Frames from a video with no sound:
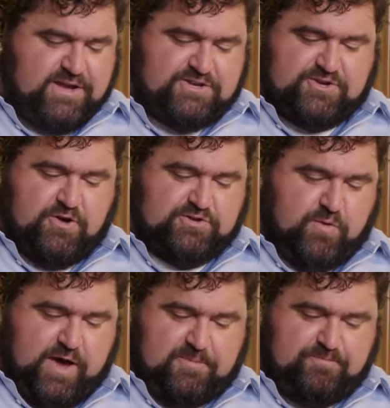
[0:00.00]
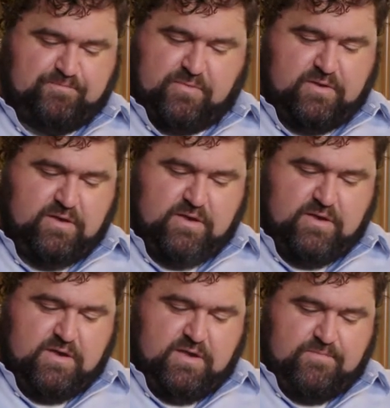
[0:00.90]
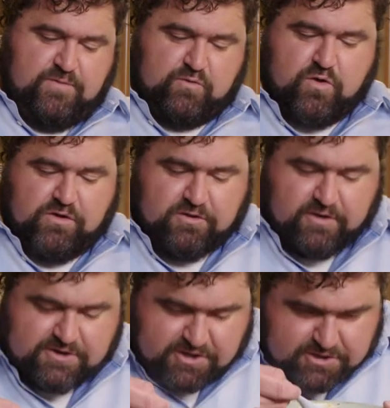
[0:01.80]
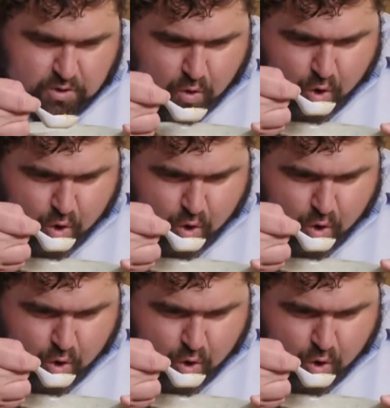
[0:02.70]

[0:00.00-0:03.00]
it just goes away. It's really delicious.